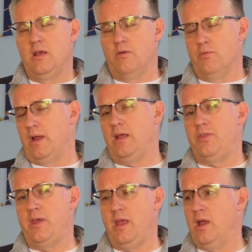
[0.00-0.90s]
wreath
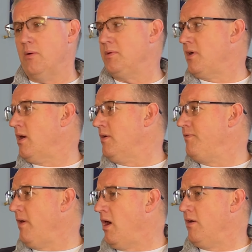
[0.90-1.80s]
here with our
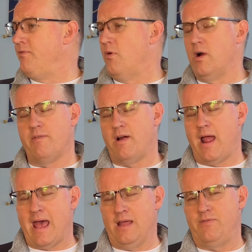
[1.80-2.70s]
all four of our
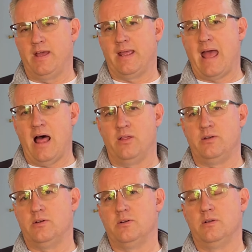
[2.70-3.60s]
Advent
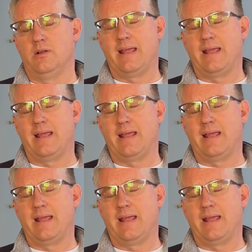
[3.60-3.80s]
calendar